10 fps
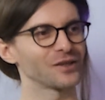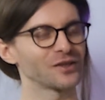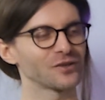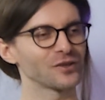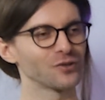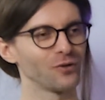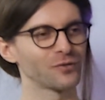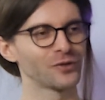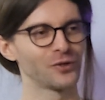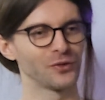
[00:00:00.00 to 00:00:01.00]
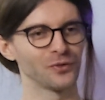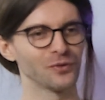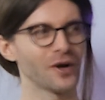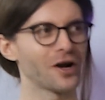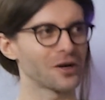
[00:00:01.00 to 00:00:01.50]
resolve to
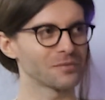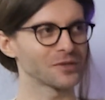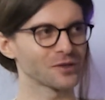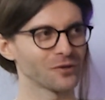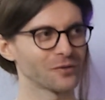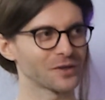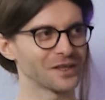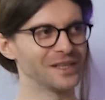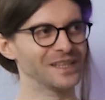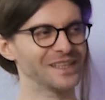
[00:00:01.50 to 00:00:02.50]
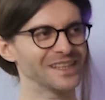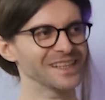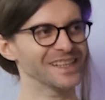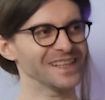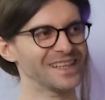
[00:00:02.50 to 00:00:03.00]
arms over
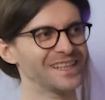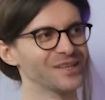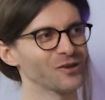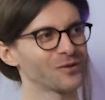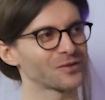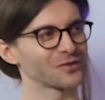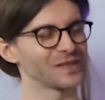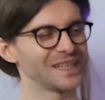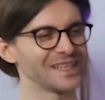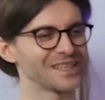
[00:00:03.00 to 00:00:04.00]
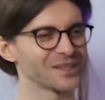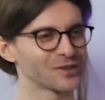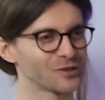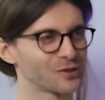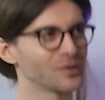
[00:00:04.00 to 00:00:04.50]
over really just
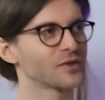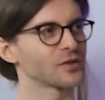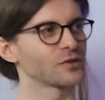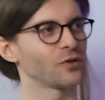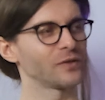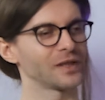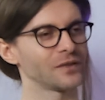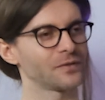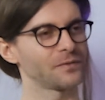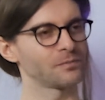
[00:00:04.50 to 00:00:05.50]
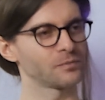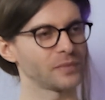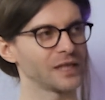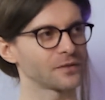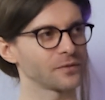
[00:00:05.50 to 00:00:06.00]
resolving it
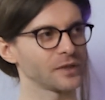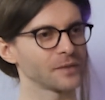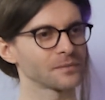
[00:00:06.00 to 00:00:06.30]
peacefully.